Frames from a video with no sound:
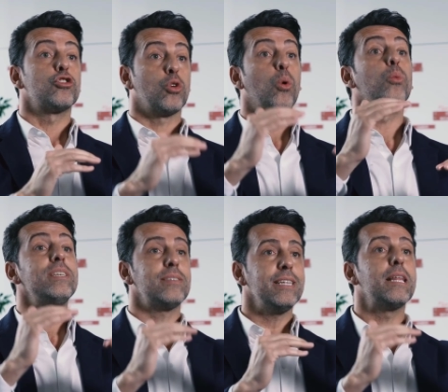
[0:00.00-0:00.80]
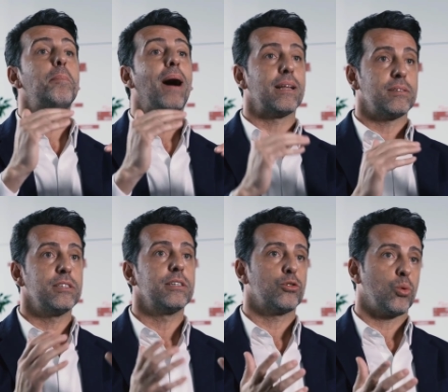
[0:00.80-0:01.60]
So we see the balance
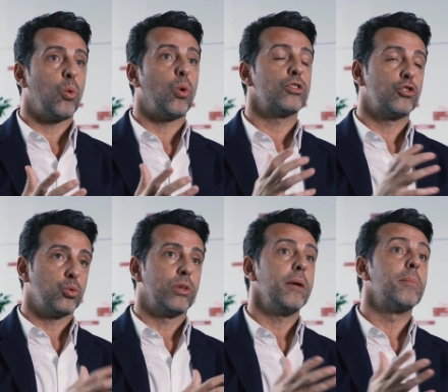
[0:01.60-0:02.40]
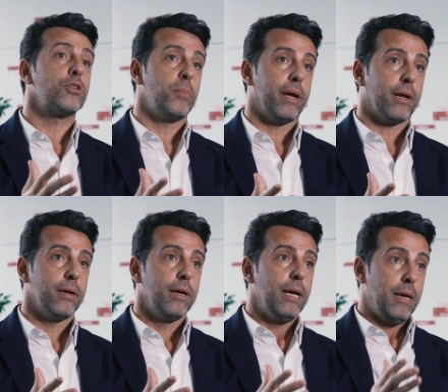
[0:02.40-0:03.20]
in the squad today much better.
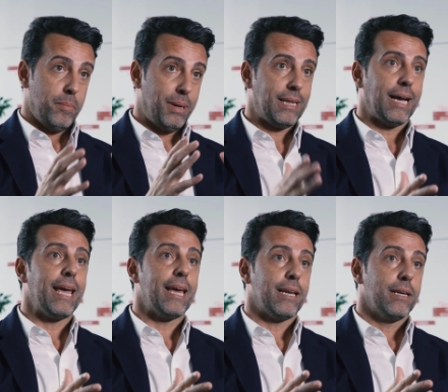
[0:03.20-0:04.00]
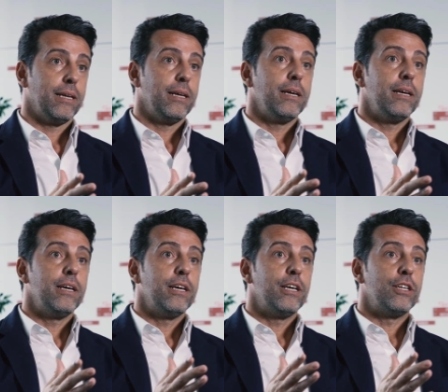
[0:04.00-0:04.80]
But again,
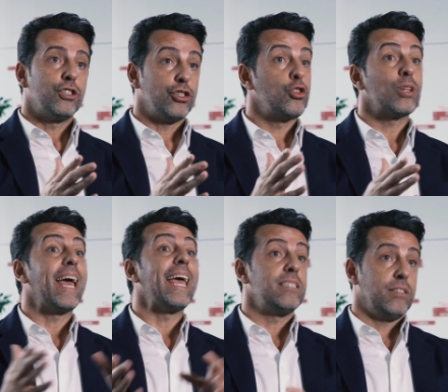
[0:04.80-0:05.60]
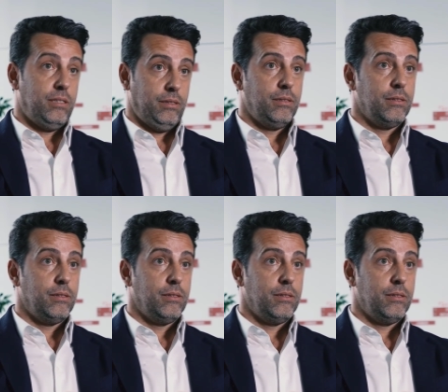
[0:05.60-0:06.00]
this is not the end.